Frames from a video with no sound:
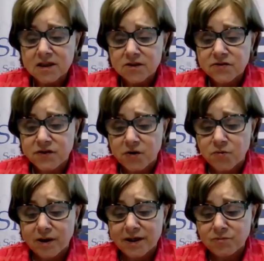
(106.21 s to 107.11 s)
So
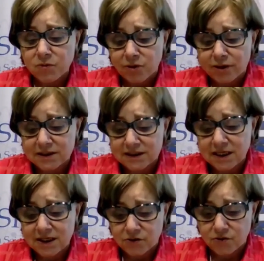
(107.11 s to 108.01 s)
what I'm going to
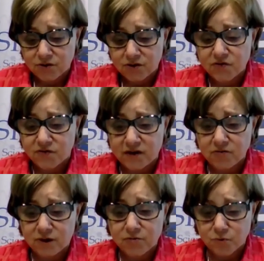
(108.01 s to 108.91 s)
tell you is
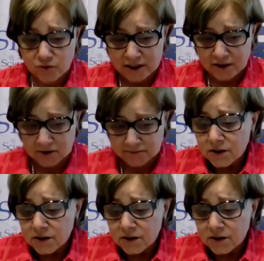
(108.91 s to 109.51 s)
very real.